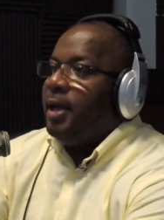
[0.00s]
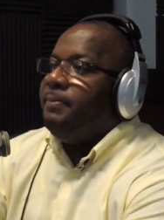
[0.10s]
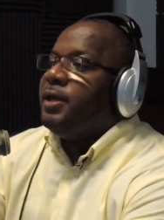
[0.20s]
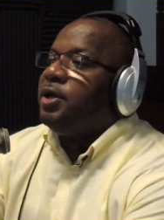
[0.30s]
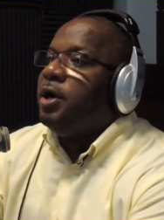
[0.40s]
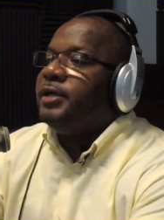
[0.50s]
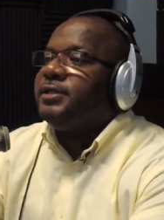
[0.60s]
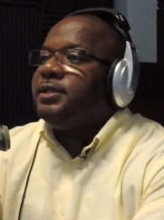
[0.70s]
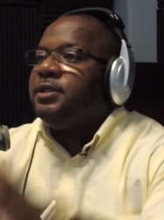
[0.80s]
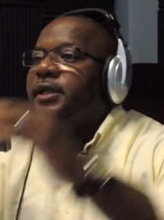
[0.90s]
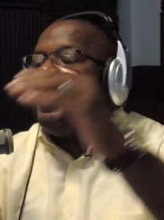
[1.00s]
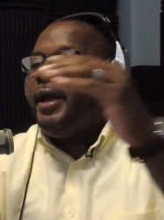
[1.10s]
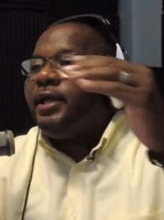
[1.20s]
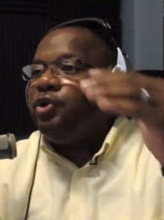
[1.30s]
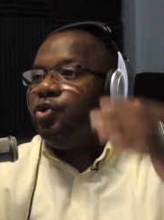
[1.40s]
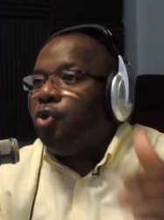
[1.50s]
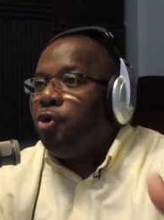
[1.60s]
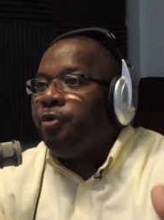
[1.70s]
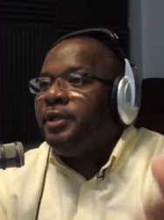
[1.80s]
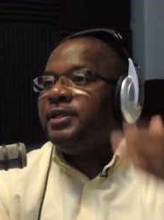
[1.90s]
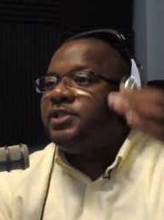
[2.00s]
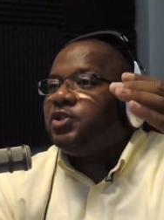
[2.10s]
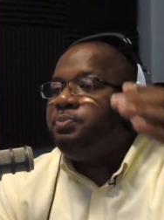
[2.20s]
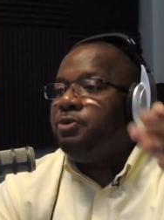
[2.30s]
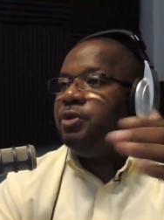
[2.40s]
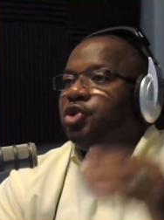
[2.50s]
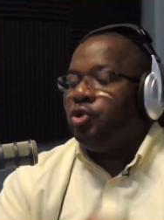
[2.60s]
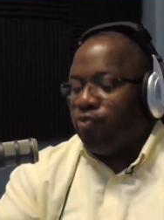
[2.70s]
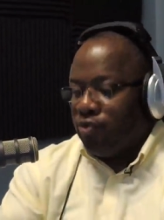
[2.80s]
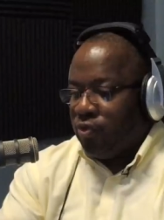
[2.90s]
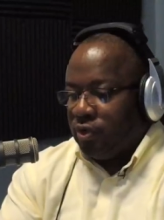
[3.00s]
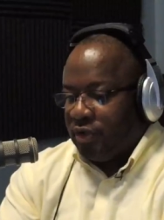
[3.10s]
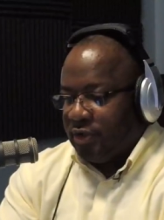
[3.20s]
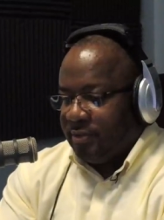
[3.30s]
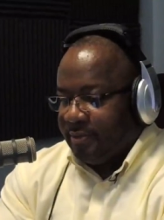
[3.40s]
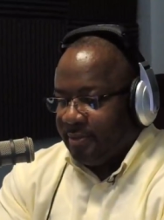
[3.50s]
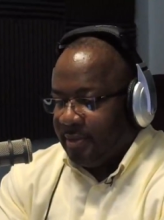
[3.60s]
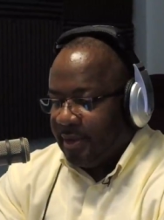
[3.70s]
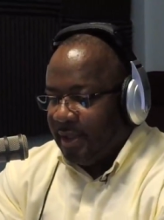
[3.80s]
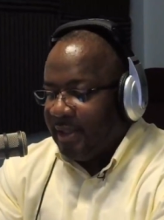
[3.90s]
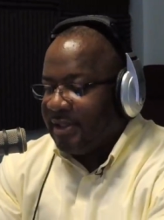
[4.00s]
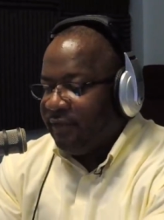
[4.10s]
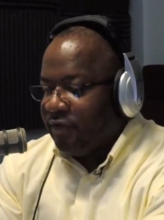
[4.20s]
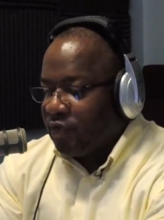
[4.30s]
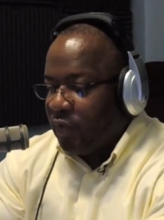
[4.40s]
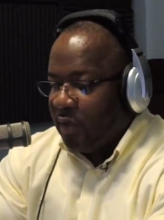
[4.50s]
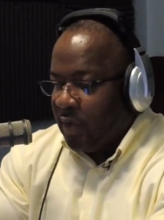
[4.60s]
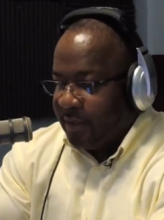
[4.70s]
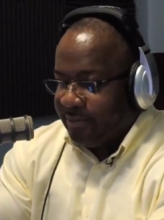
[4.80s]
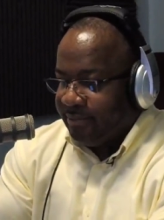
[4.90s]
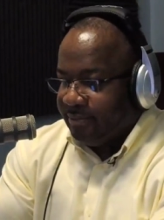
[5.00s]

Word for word: Because they're ignoring the spiritual rules. Listen to verse 21.